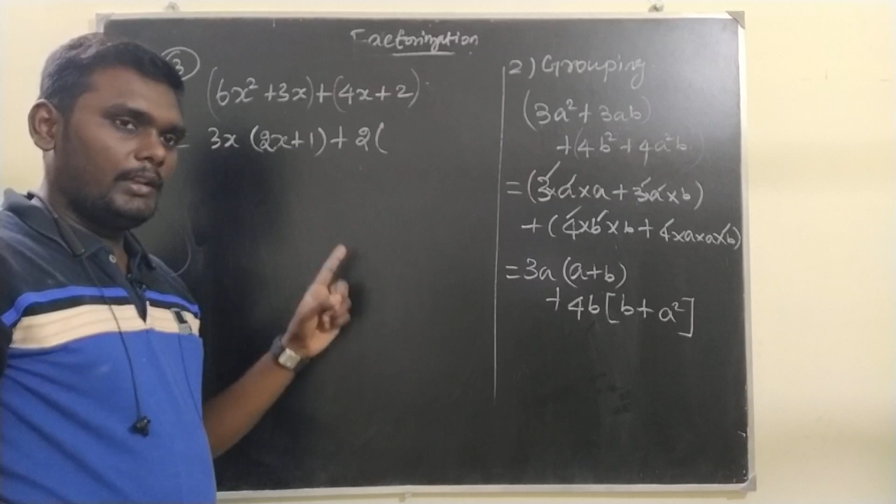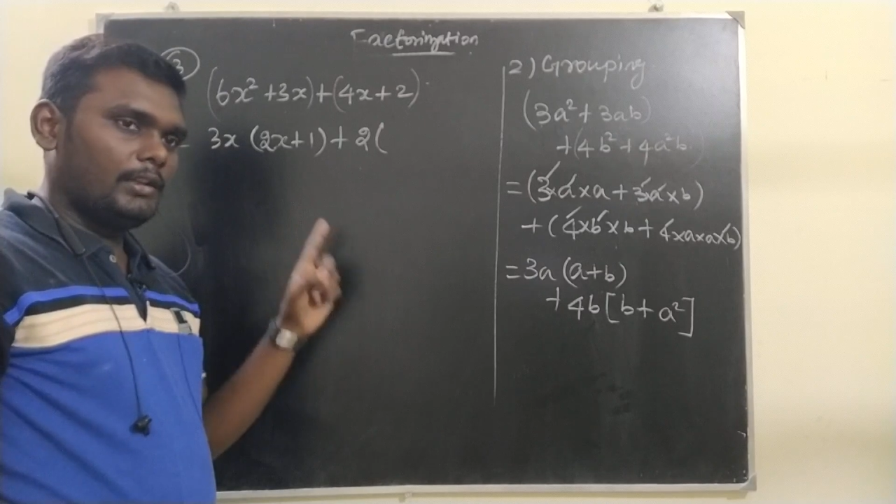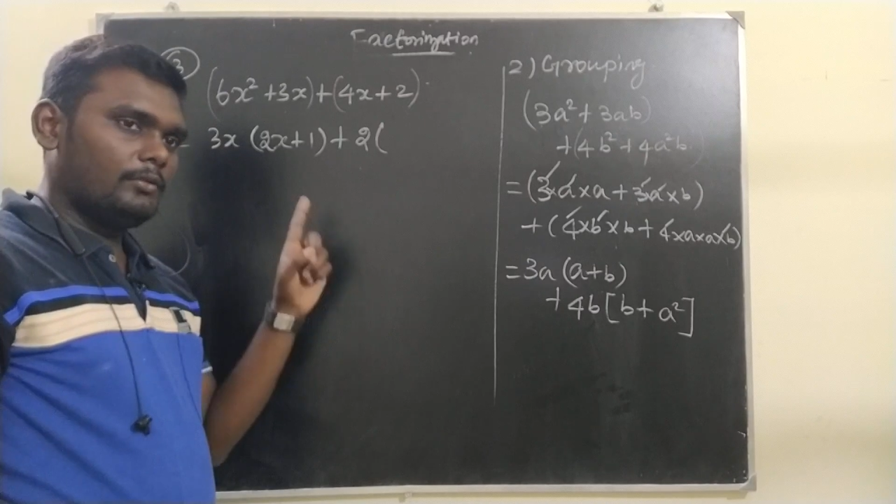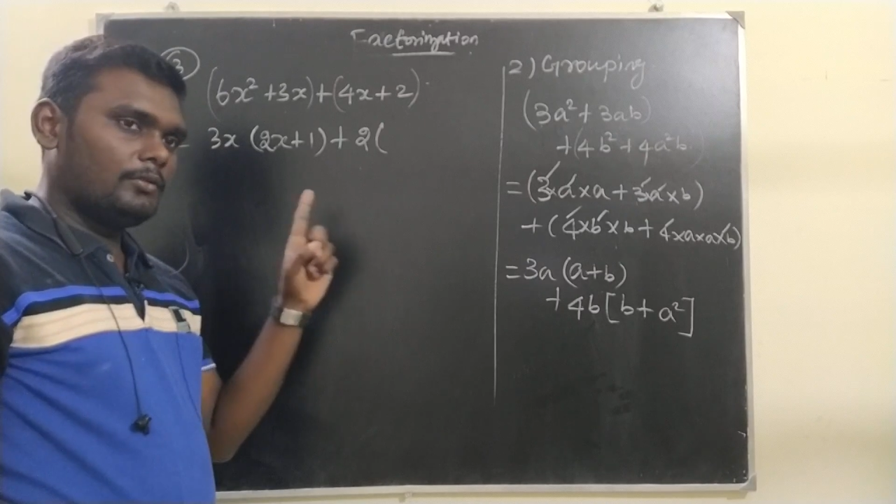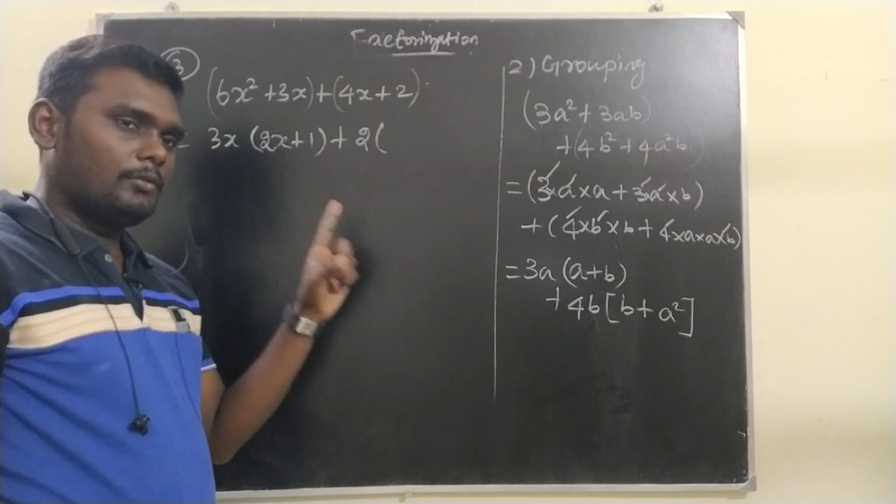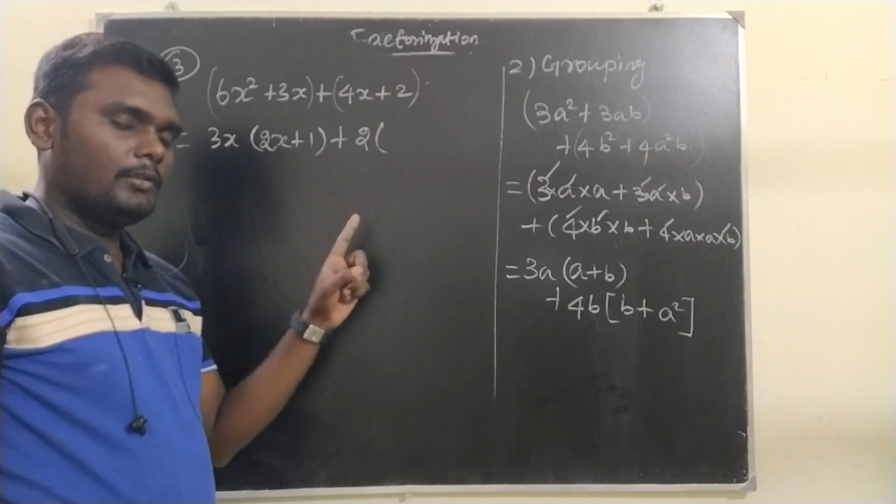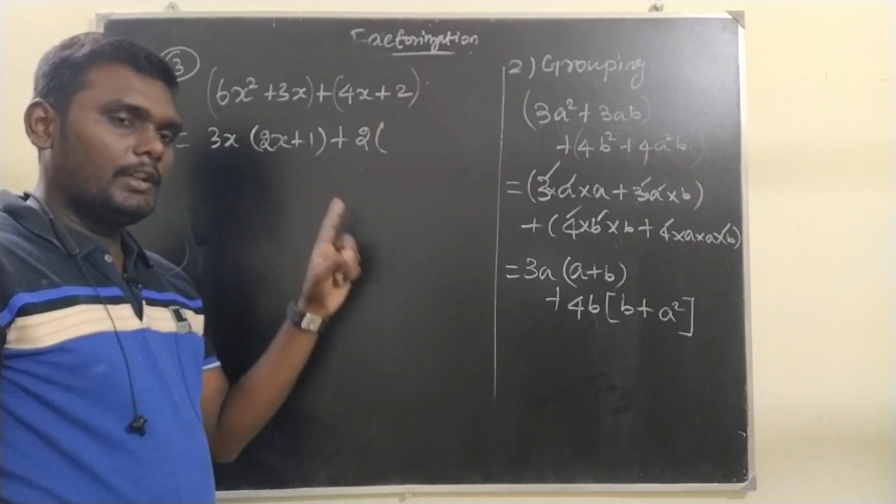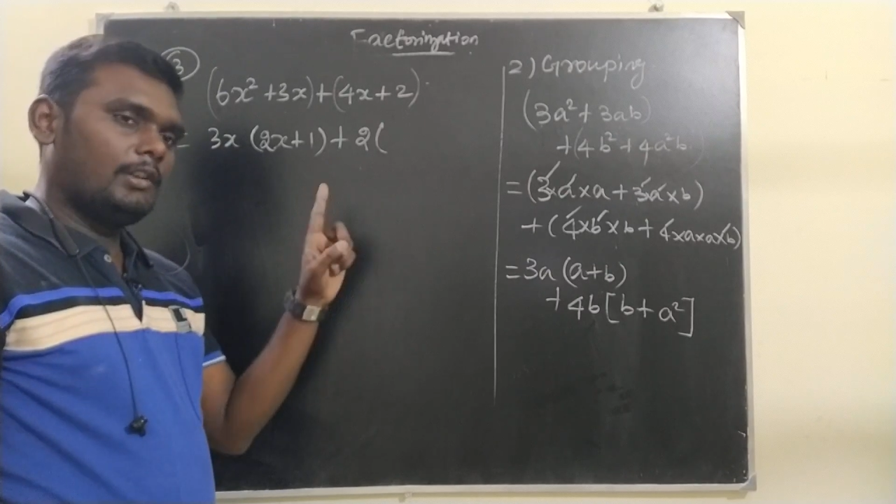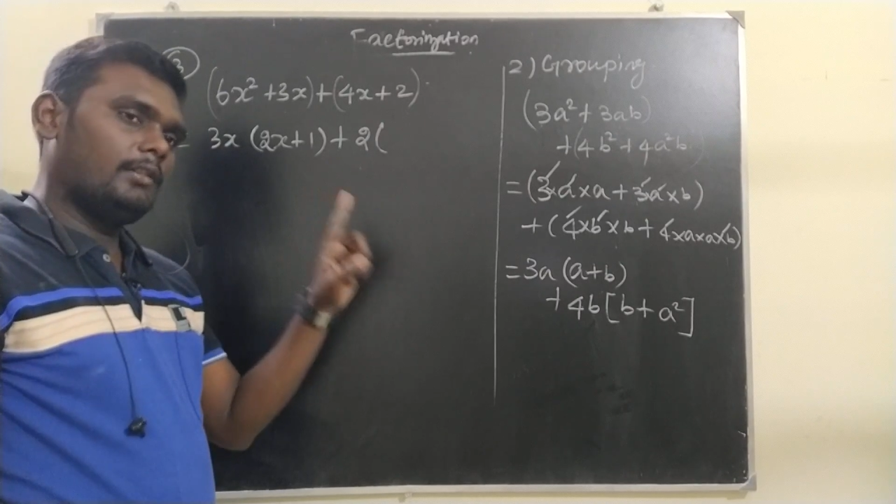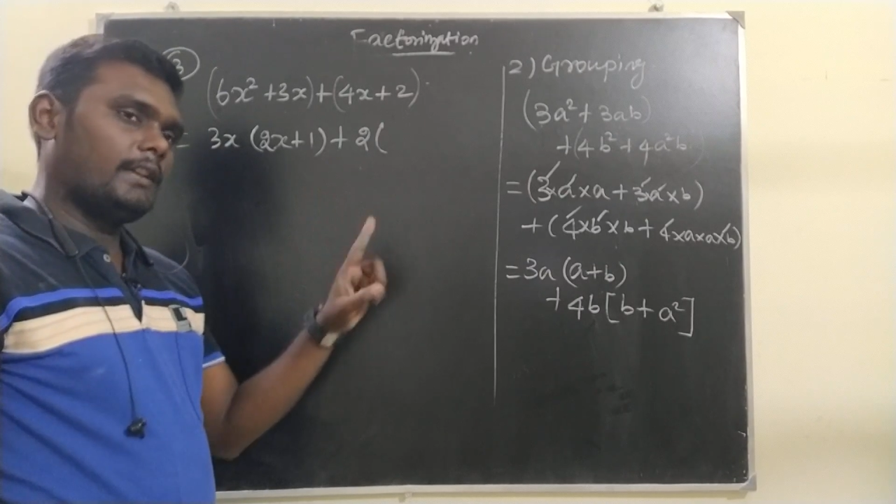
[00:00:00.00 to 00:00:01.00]
into 2
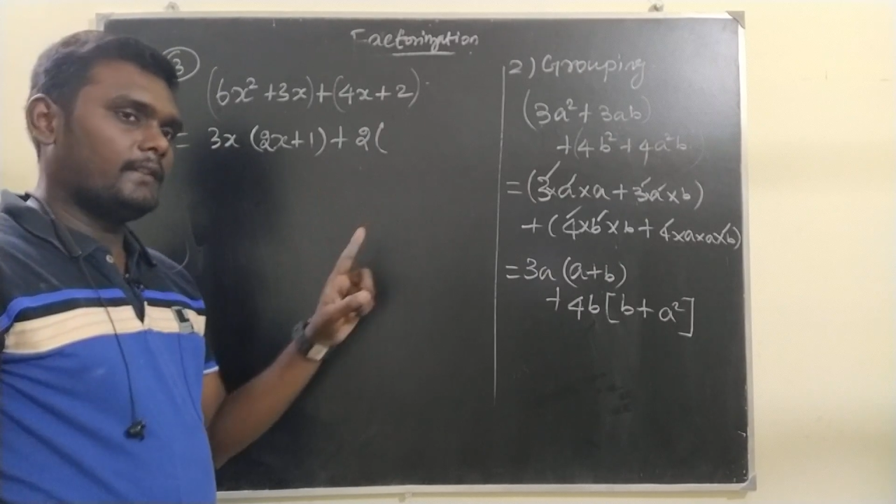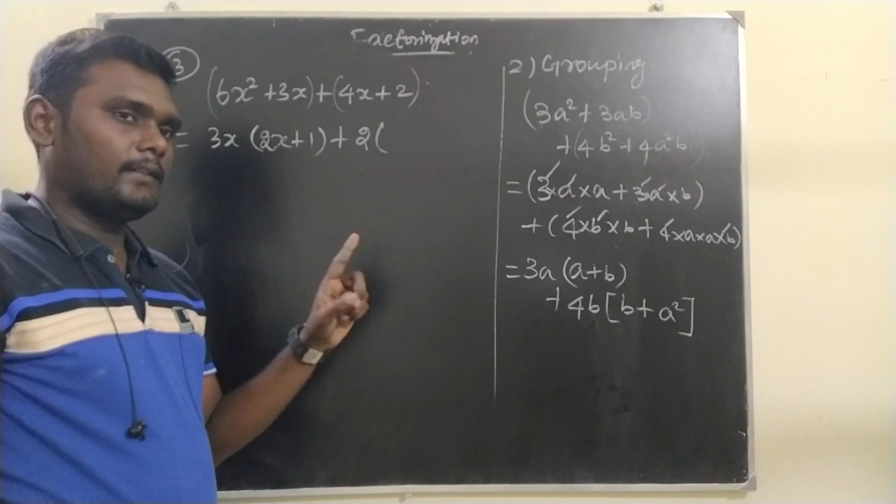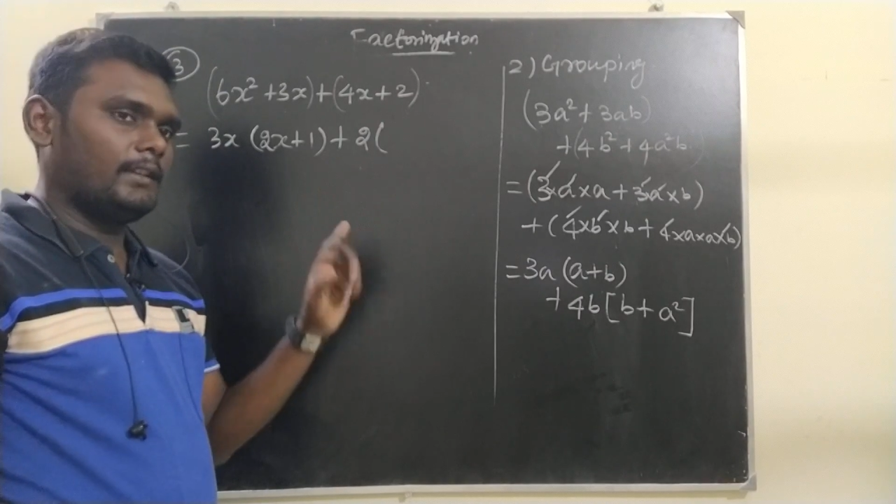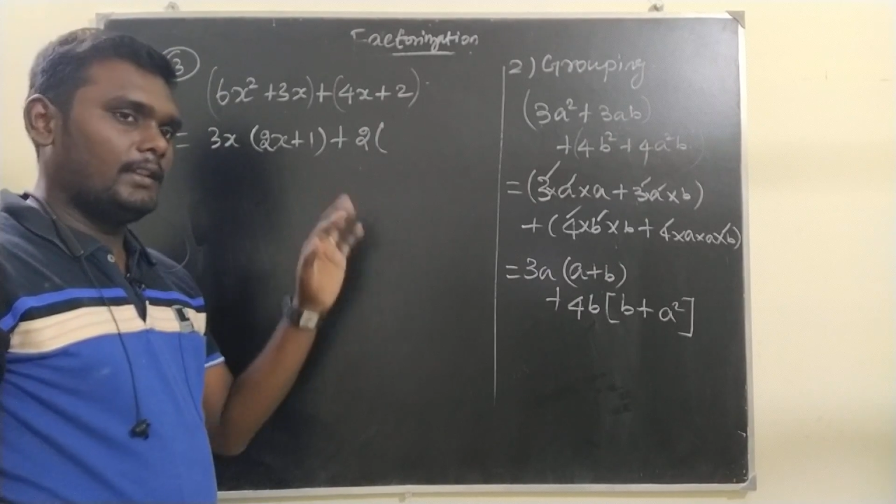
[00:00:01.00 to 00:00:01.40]
into x.